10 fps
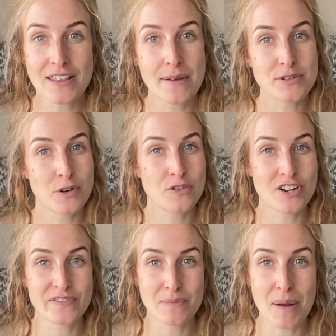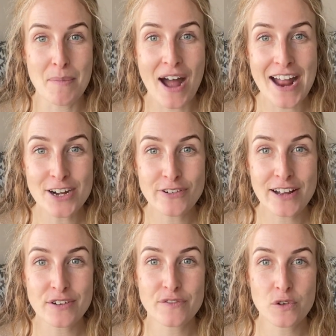There was no trust from my mind
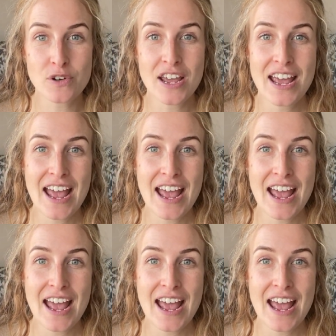around food.